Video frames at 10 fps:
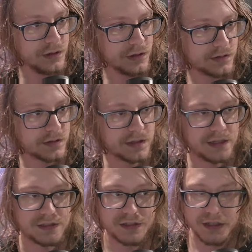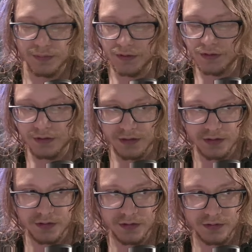the last statement in
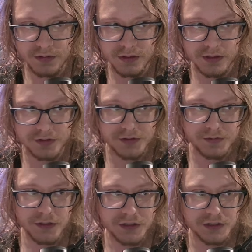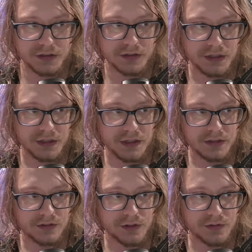the recursive function,
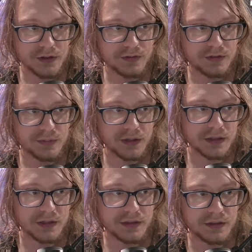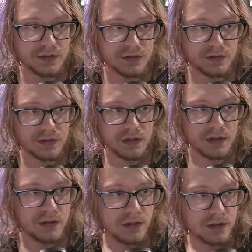so if you have something like this,
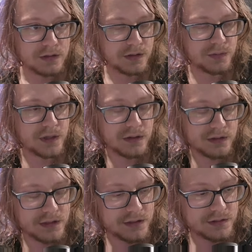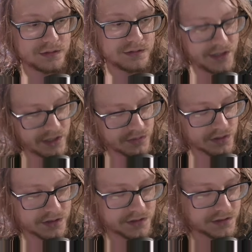then we call that tail recursion.